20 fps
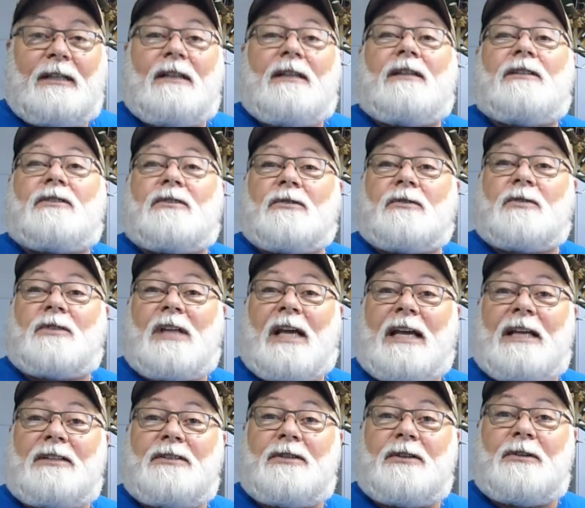So
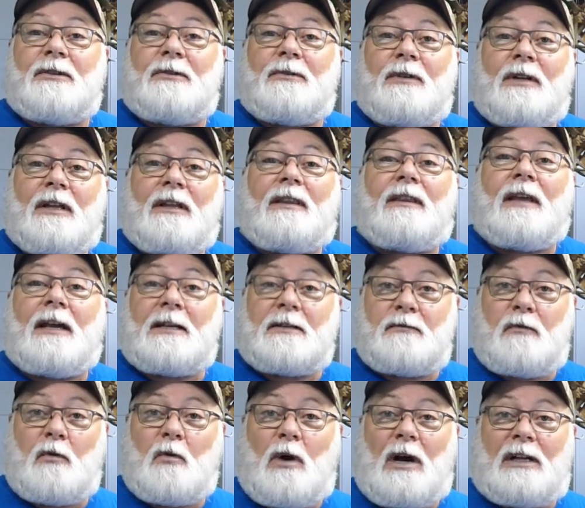stay tuned. Thanks
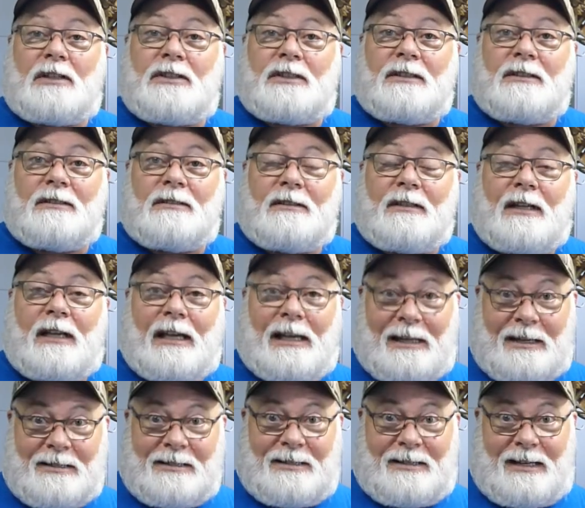for watching, and
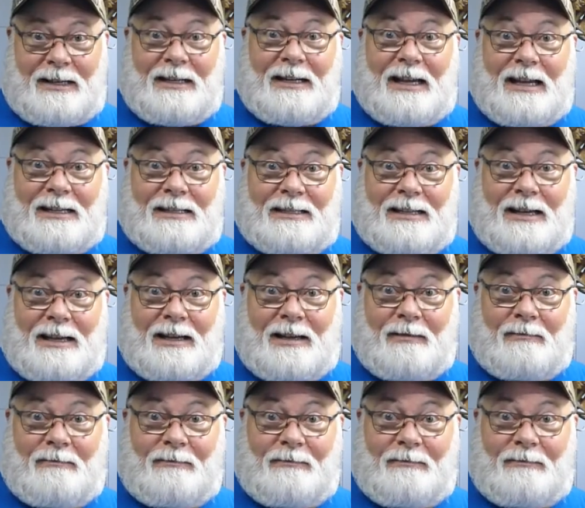I'll see you next time.